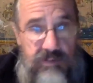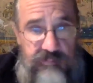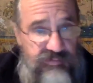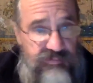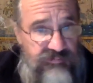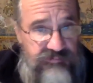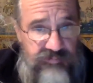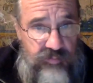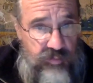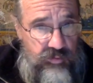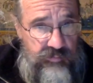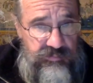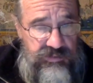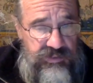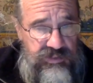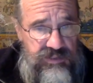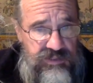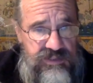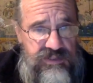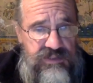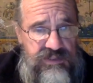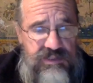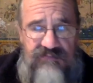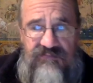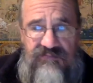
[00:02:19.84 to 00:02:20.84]
Perform
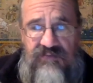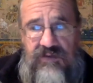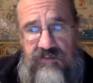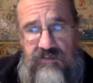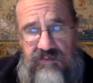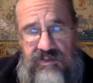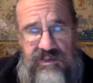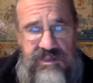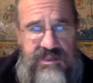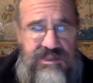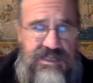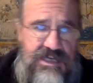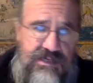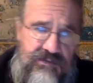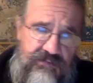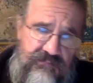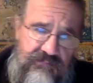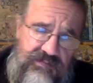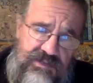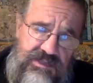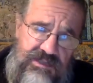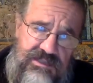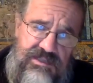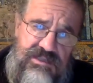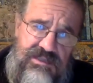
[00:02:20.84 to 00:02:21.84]
these various
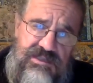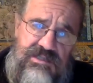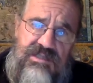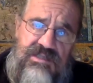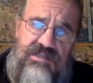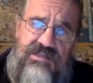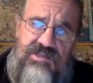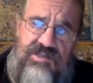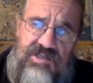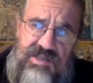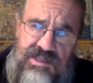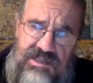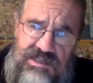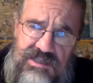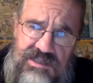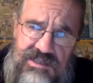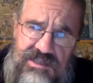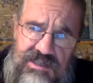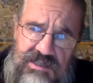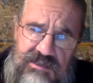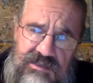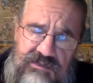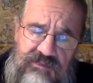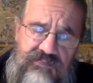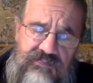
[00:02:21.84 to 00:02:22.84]
sacrifices. There's daily
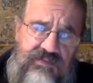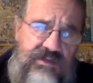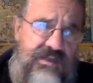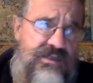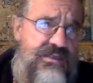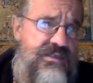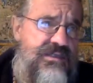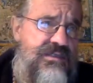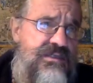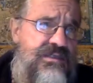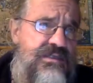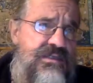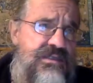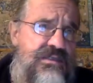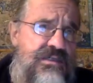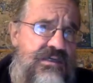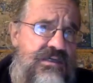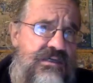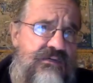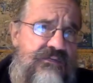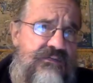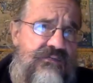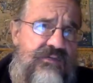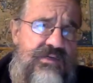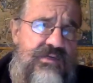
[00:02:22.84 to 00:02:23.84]
sacrifices, there's
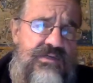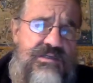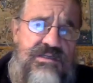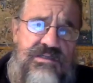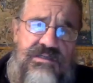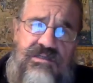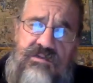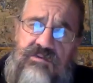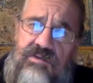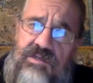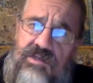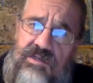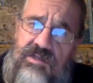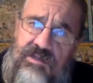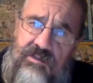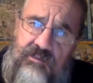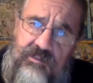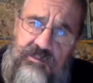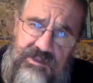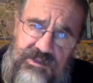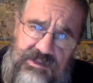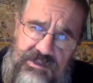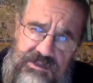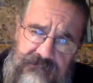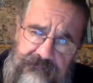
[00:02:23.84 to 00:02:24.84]
sacrifices that are
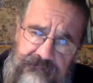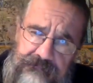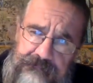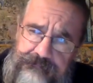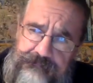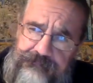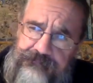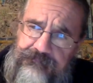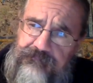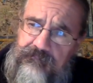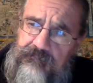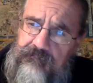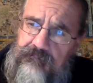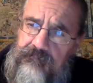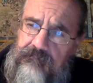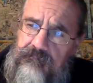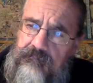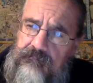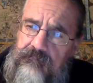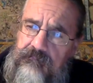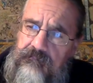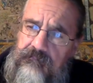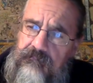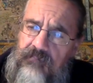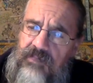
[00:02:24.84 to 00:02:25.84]
incumbent.
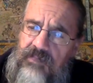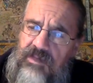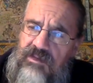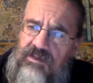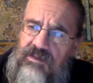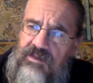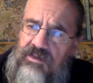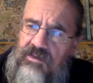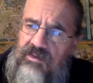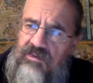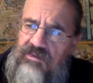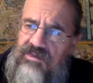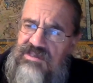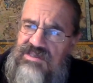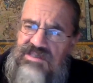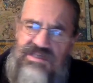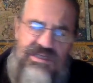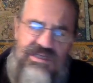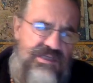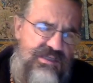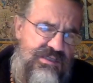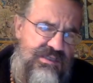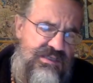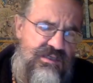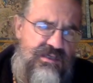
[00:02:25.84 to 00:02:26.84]
You know, there's
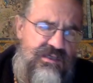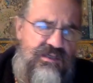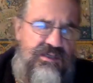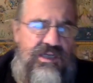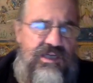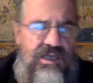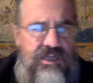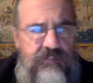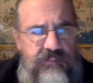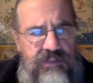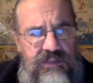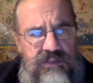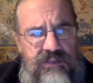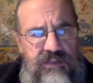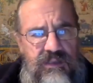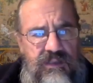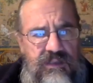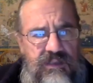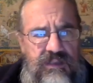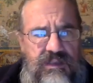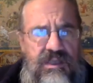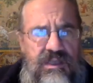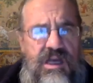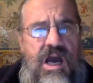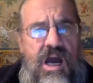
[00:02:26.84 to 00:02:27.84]
nitya,
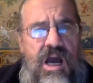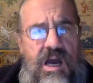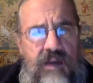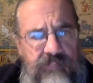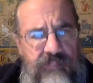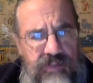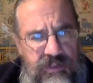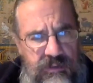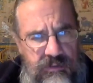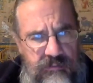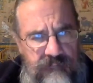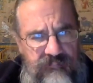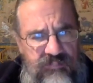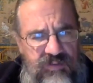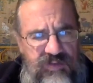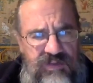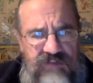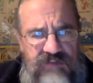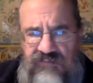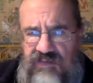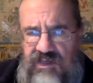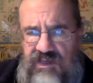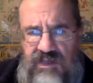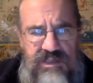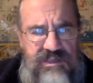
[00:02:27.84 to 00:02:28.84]
naimita, kamya,
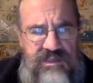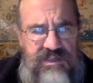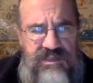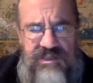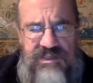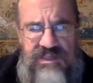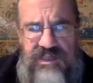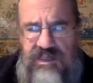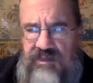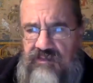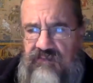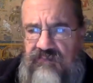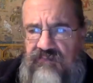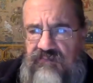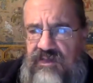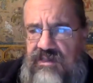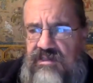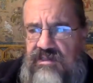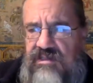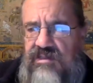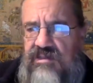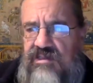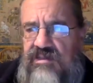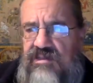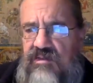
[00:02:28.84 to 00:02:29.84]
different kinds of
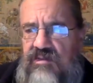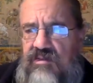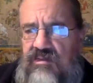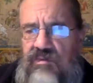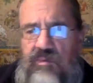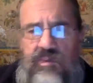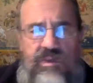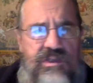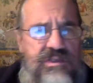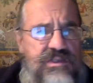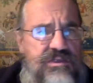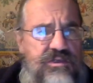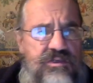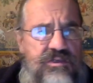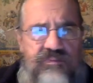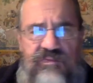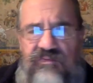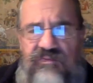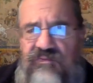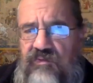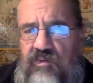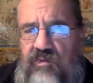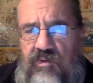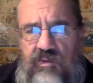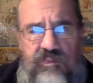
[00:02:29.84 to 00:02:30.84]
sacrifices, the ones that are
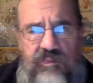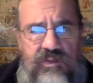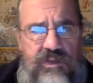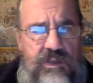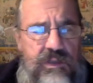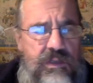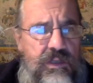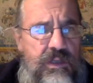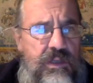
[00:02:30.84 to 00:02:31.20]
performed